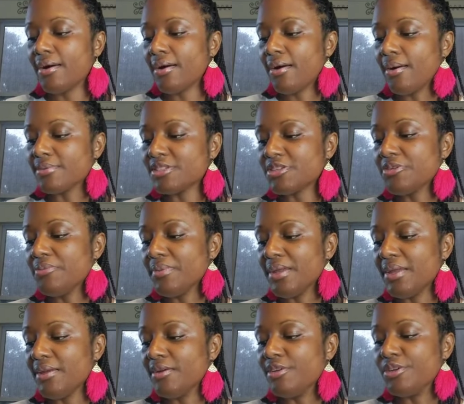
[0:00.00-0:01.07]
um, to
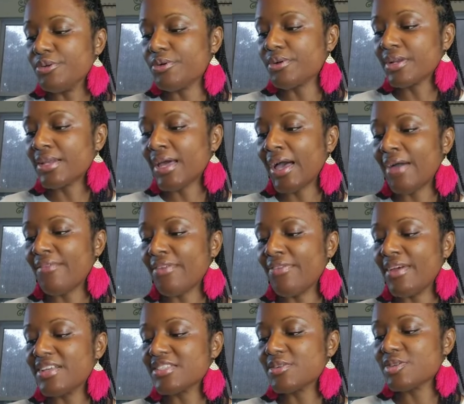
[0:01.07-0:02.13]
me during the live,
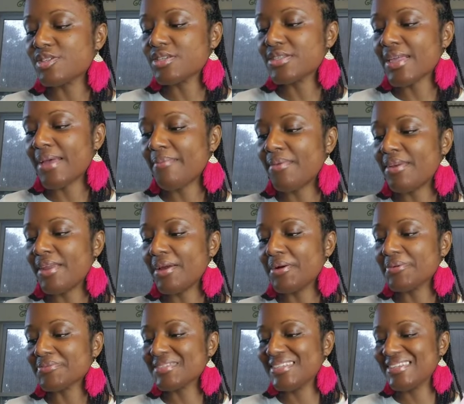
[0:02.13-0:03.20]
and that's what's just happened now.